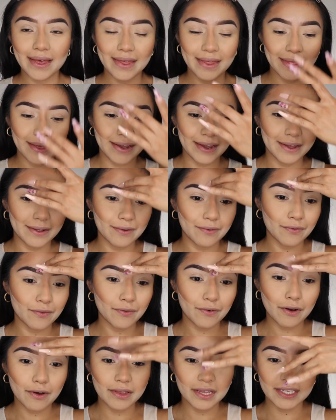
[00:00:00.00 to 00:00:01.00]
And then
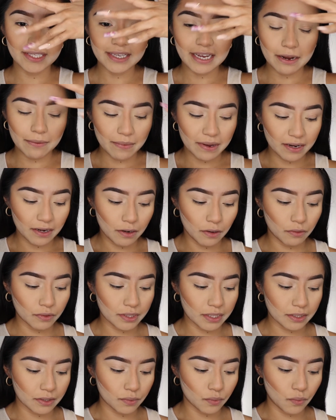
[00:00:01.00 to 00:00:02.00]
on the side of my
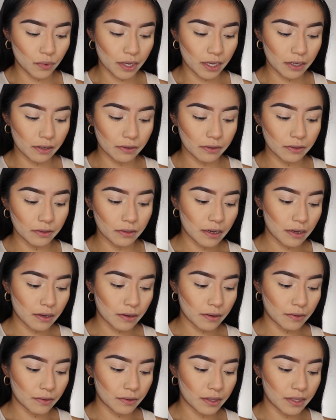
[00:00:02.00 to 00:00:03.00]
nose as well,
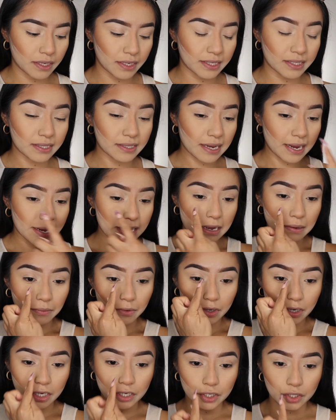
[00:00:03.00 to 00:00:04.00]
this side I'm
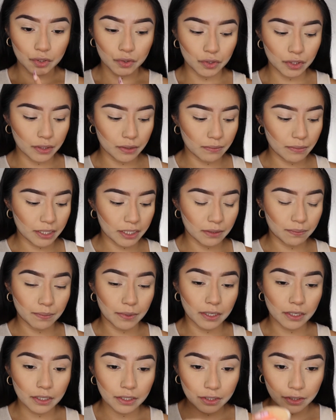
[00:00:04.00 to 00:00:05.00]
gonna use my
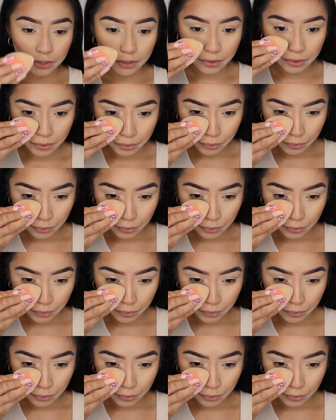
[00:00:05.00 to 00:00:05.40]
sponge.